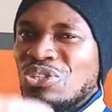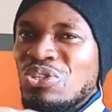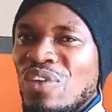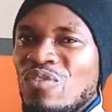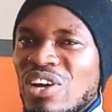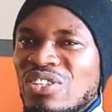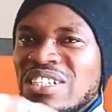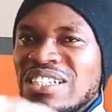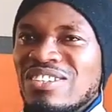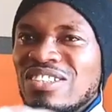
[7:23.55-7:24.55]
do not forget
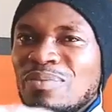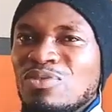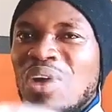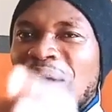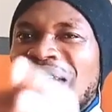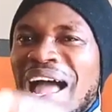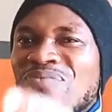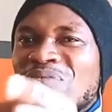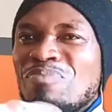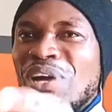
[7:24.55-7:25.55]
to hit that subscribe
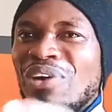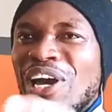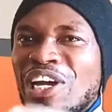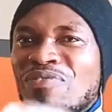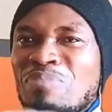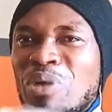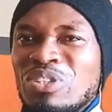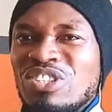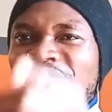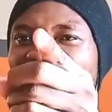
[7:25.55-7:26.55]
and the bell icon for
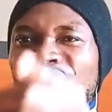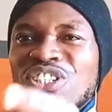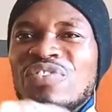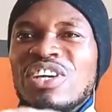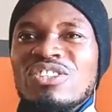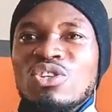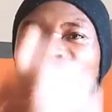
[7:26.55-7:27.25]
post notifications.